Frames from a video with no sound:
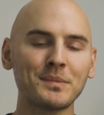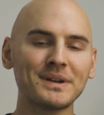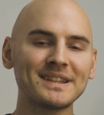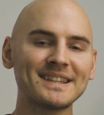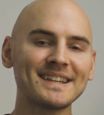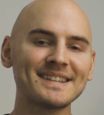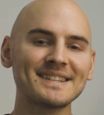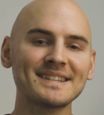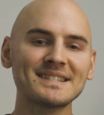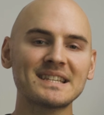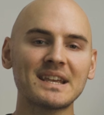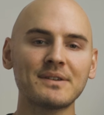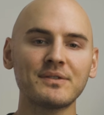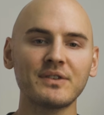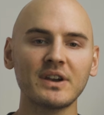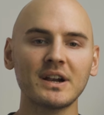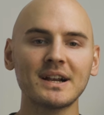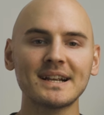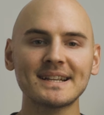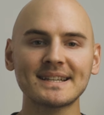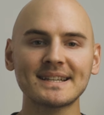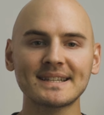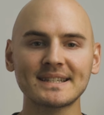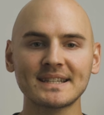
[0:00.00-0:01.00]
But this is a
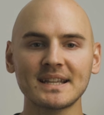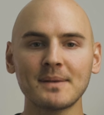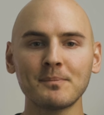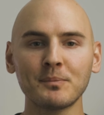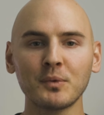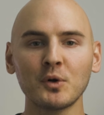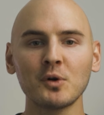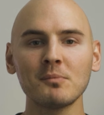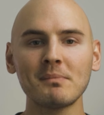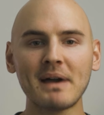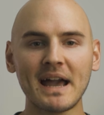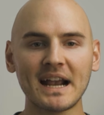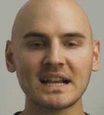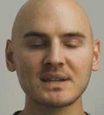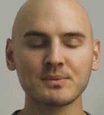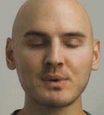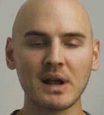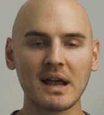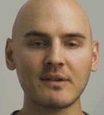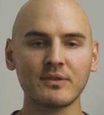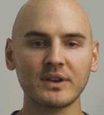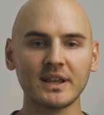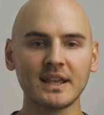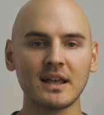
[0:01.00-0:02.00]
very simple max
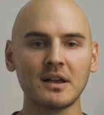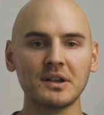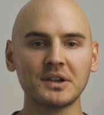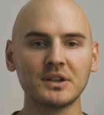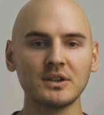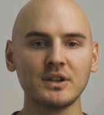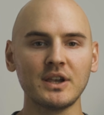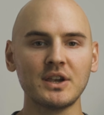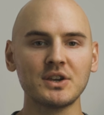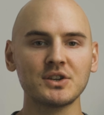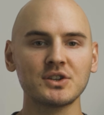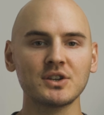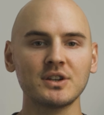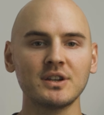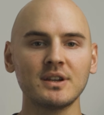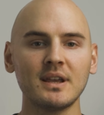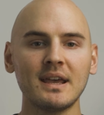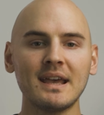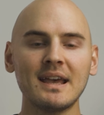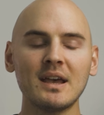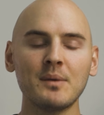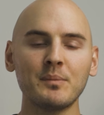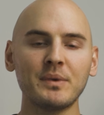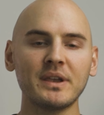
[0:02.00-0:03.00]
profit calculation
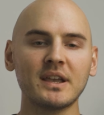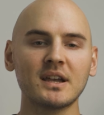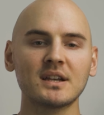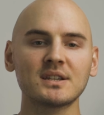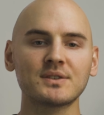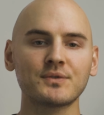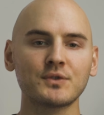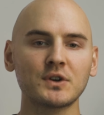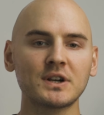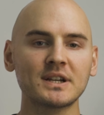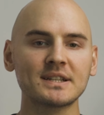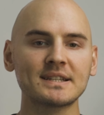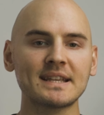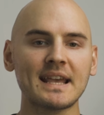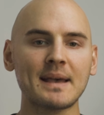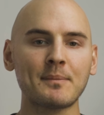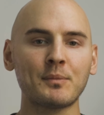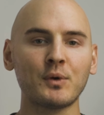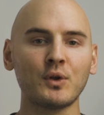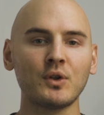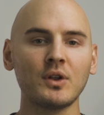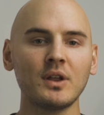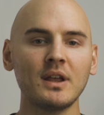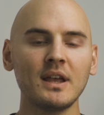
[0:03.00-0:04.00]
because, for
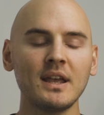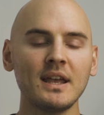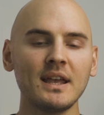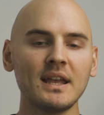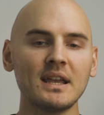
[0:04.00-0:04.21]
example,